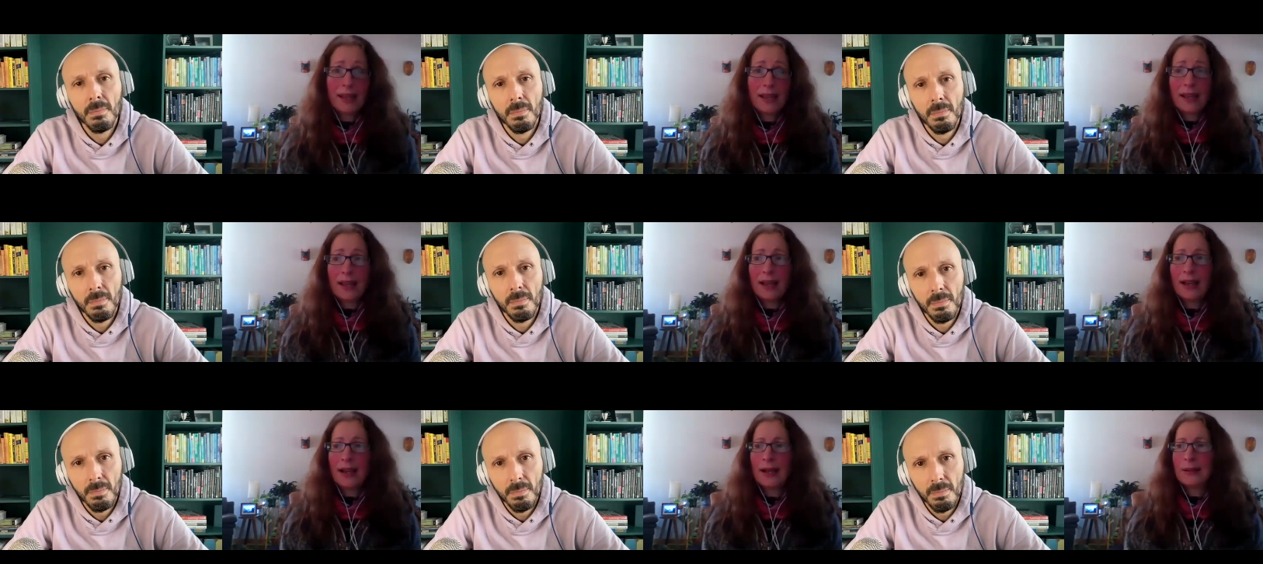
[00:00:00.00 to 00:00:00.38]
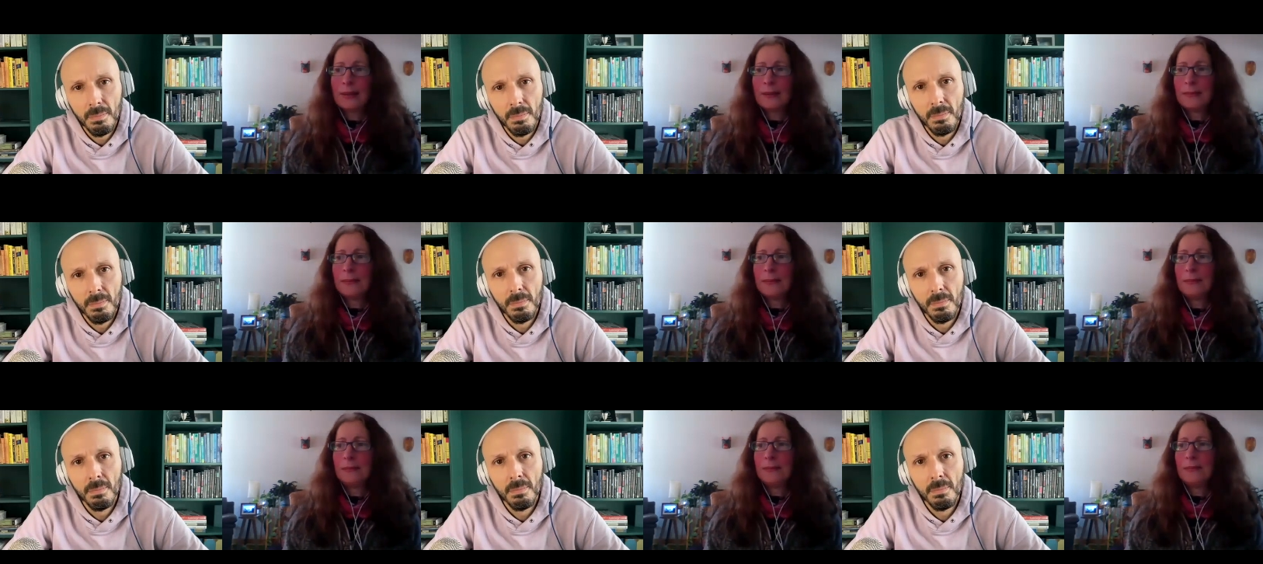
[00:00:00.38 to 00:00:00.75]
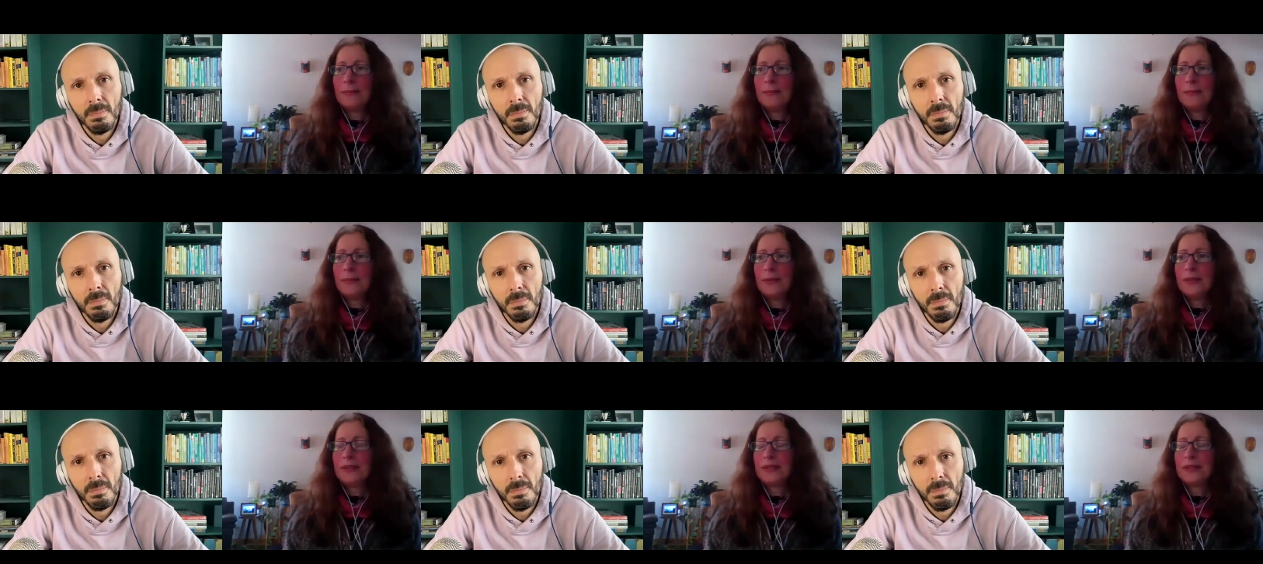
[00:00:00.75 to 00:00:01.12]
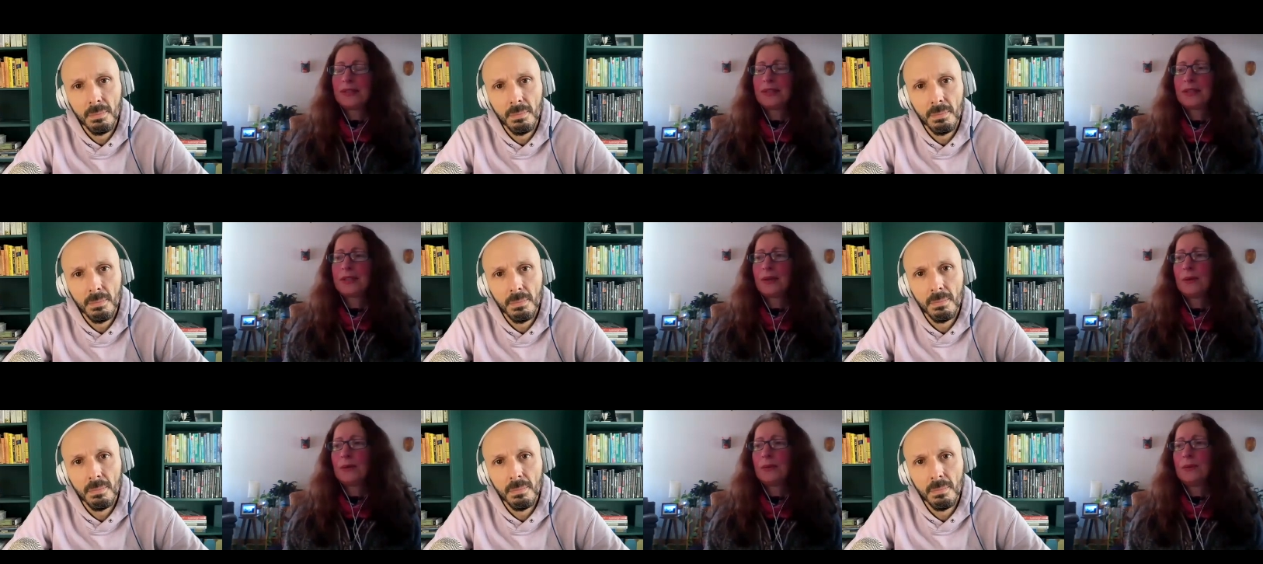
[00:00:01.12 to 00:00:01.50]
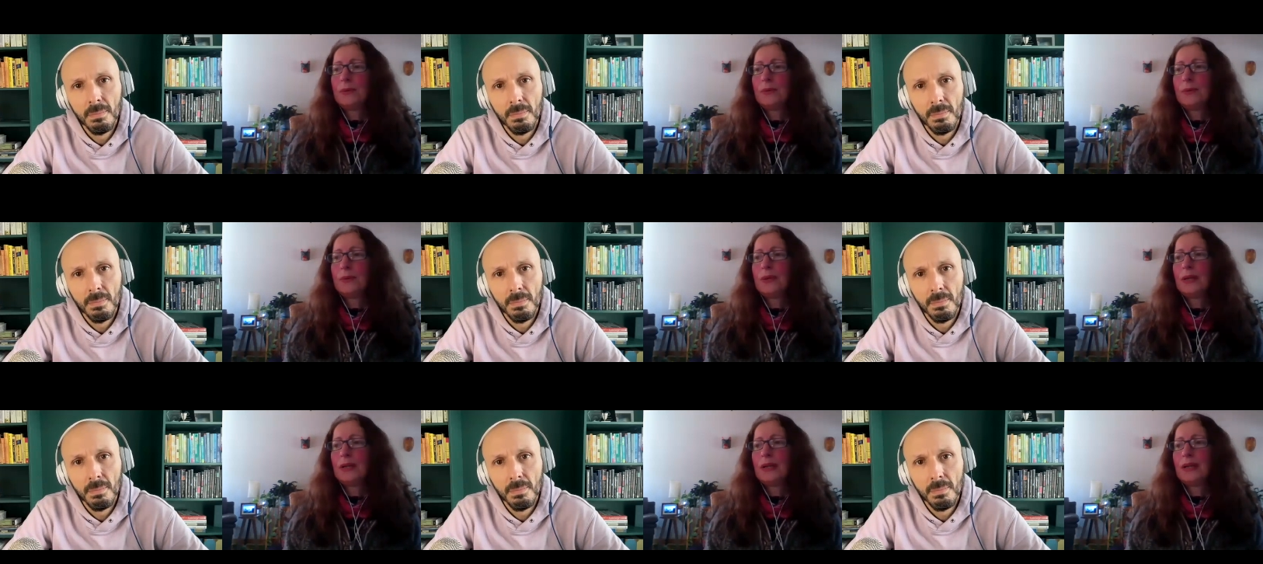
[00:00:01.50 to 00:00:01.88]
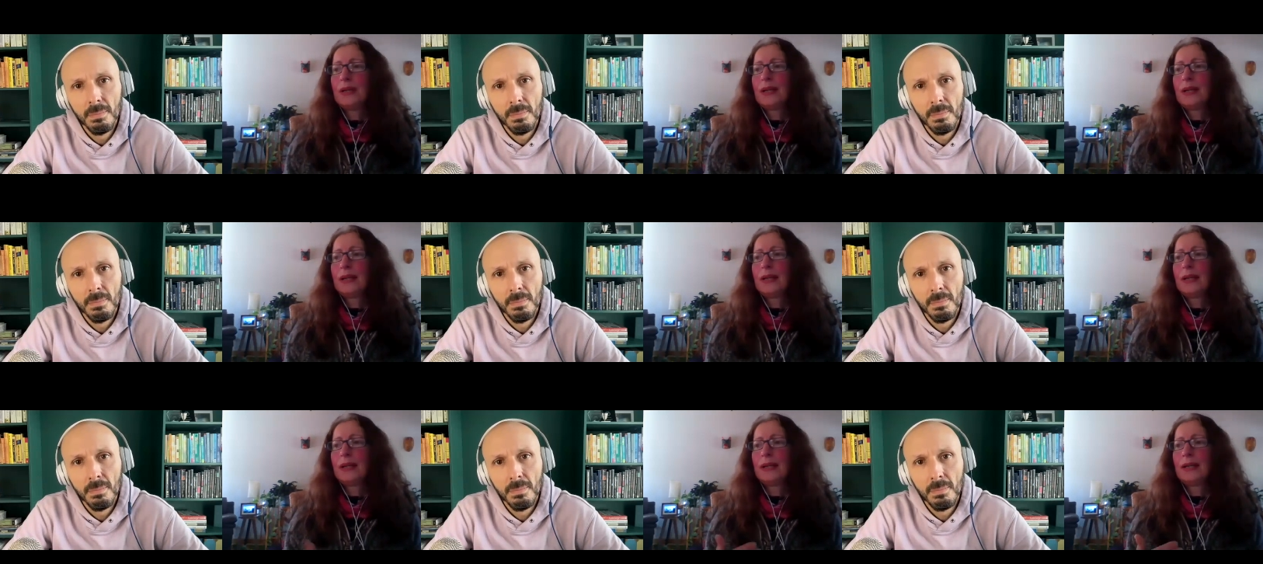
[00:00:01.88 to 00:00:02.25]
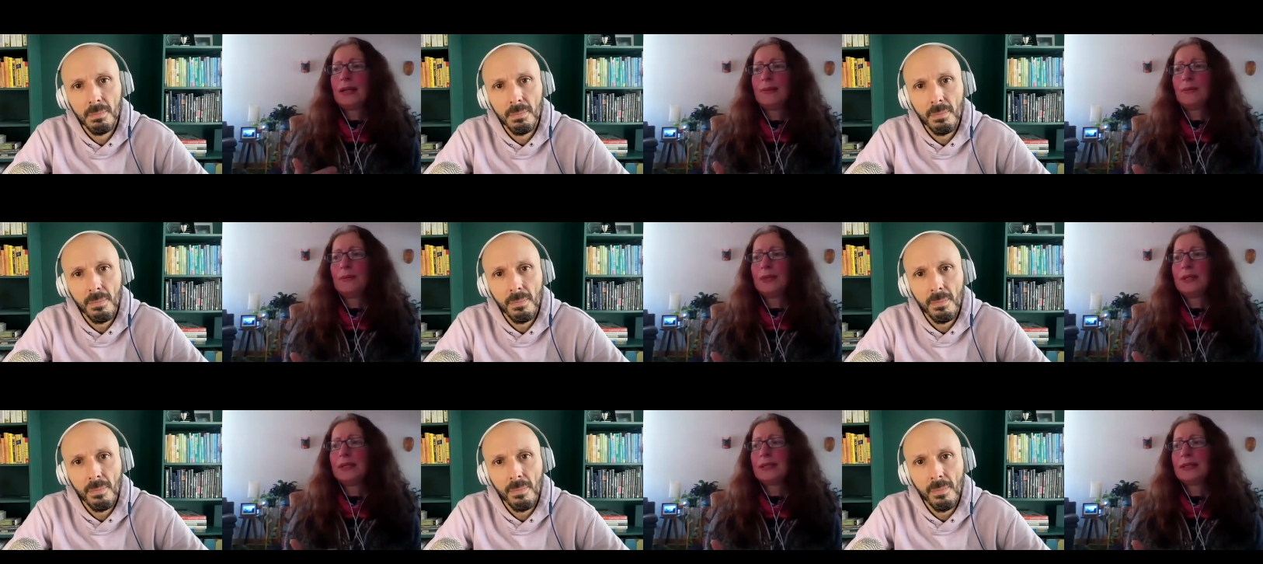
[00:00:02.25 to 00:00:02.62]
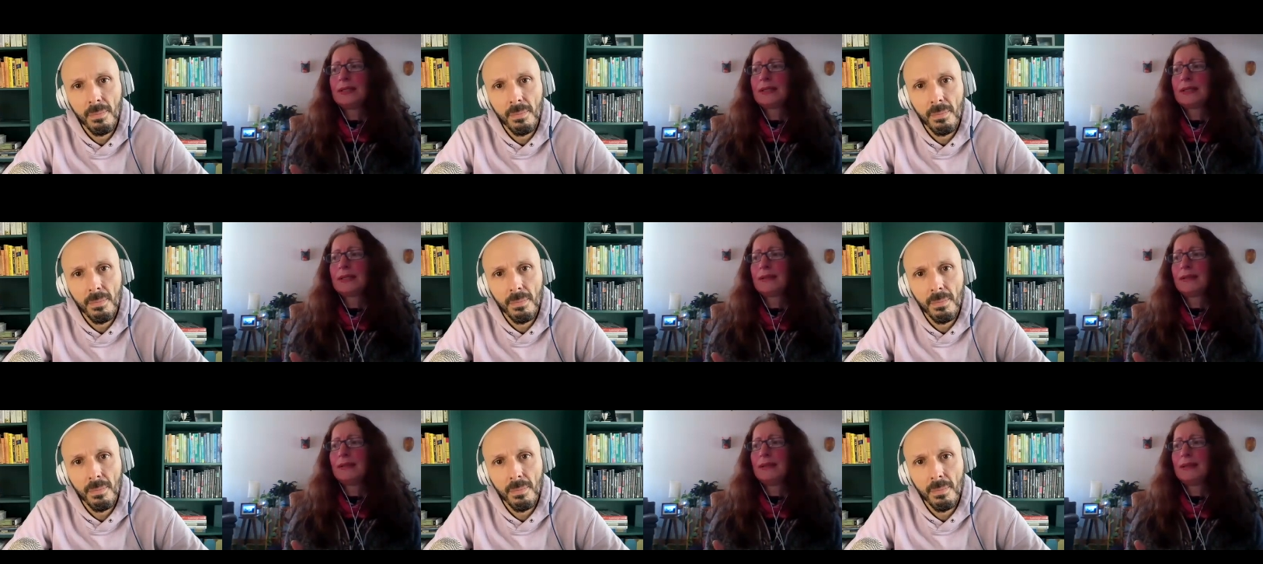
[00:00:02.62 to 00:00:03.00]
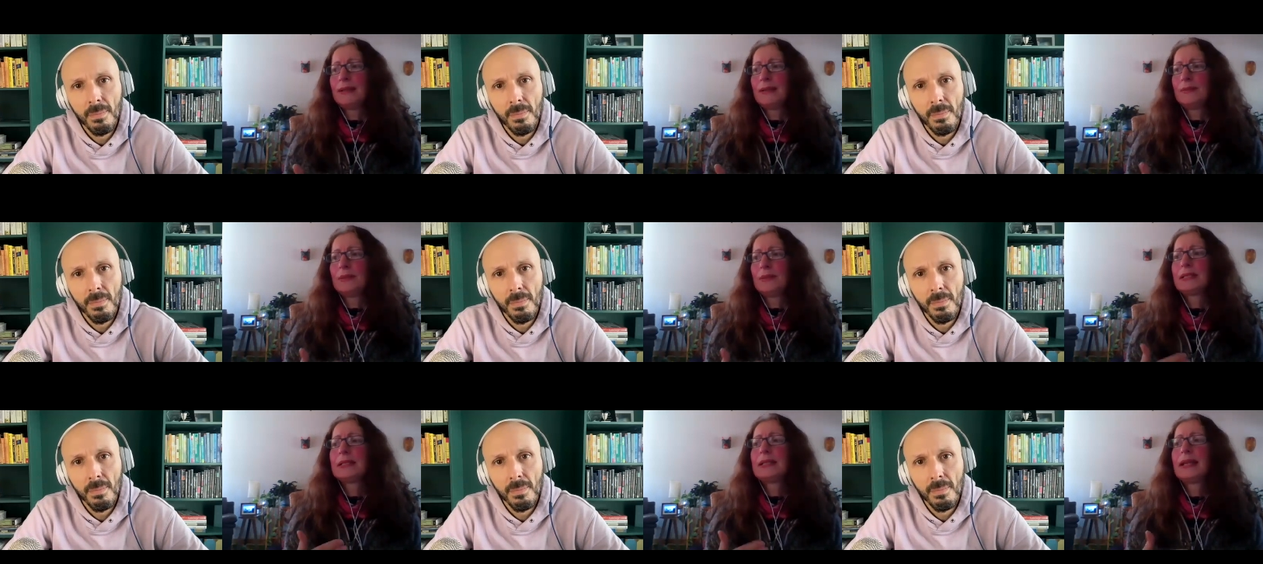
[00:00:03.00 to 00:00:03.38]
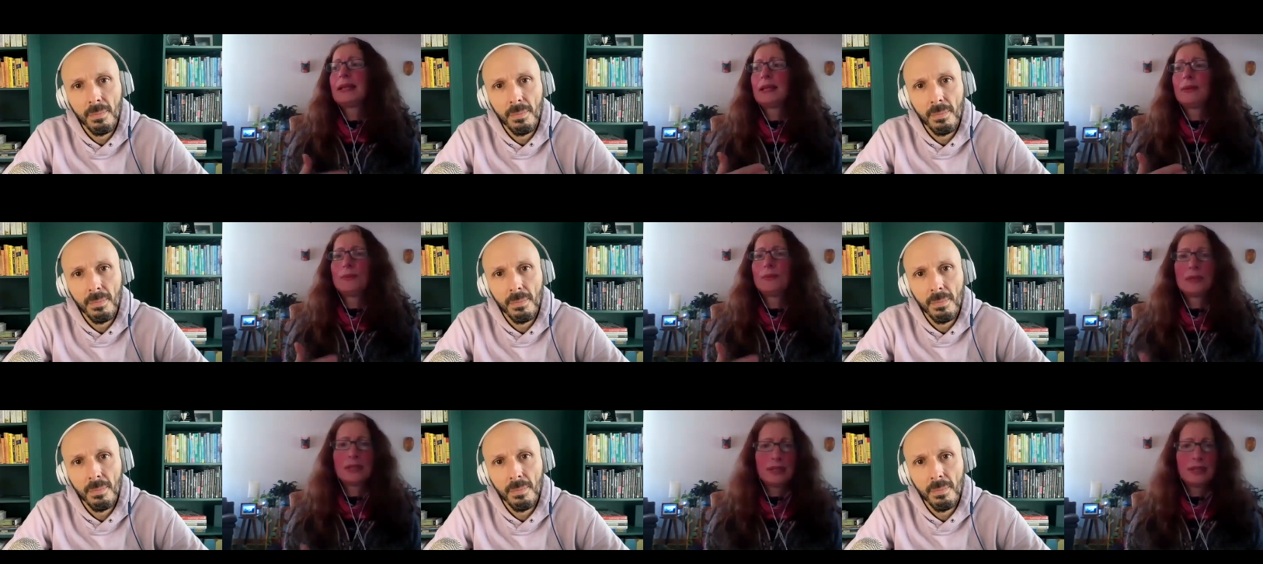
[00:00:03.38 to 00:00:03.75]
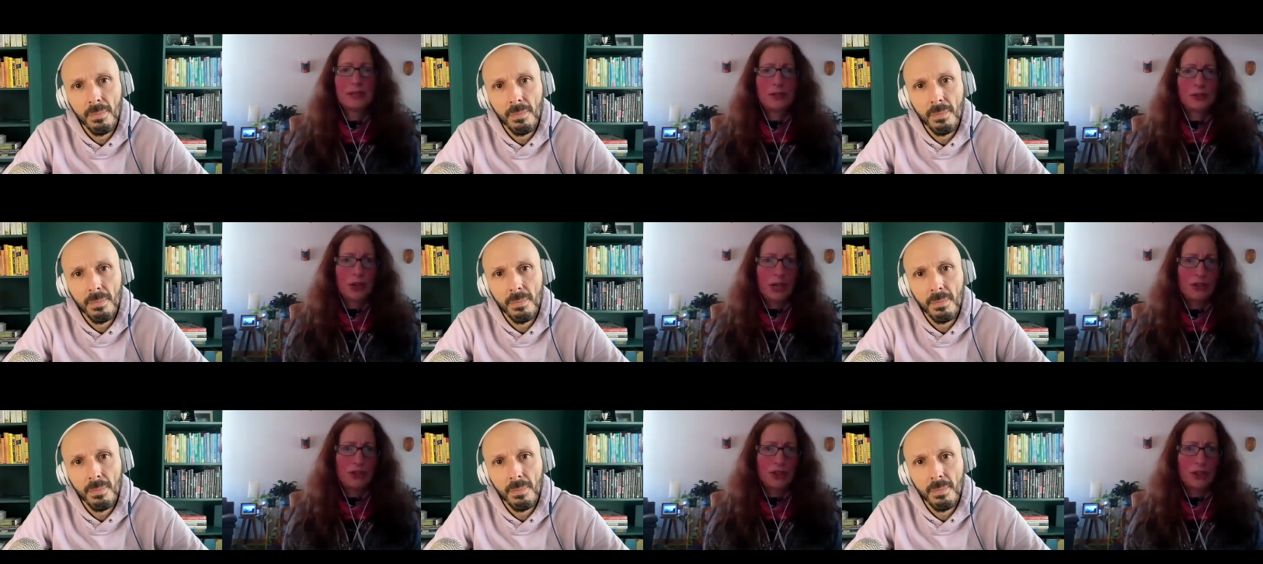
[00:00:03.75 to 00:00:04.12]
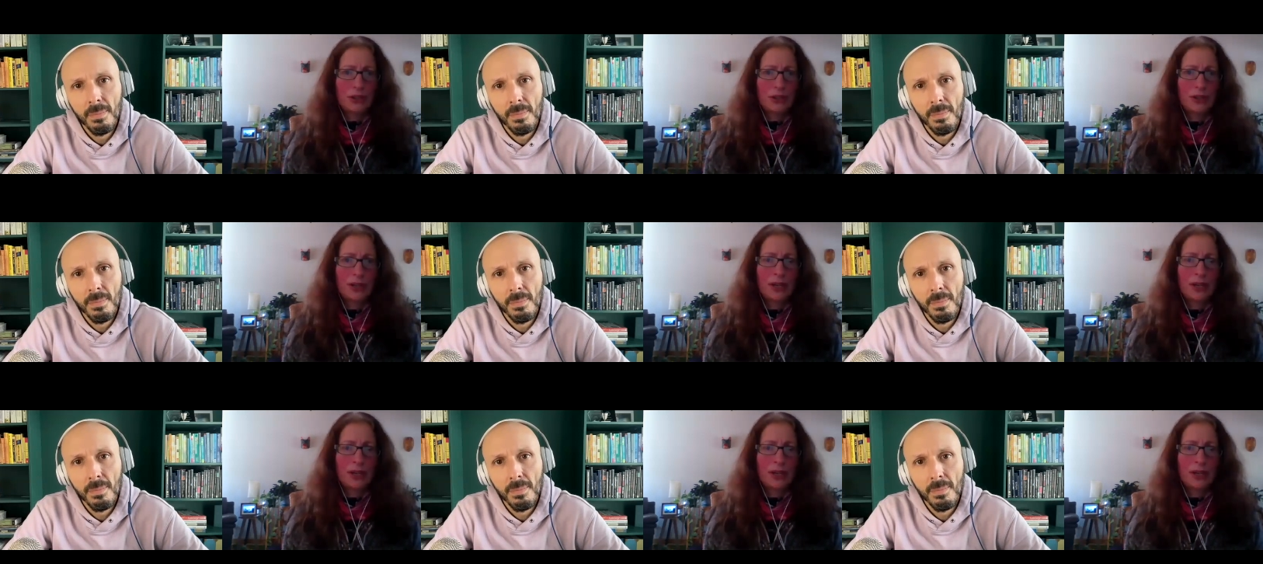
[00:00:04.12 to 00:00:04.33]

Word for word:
Speaker 1: Um so it, it was it was like it was a stranger.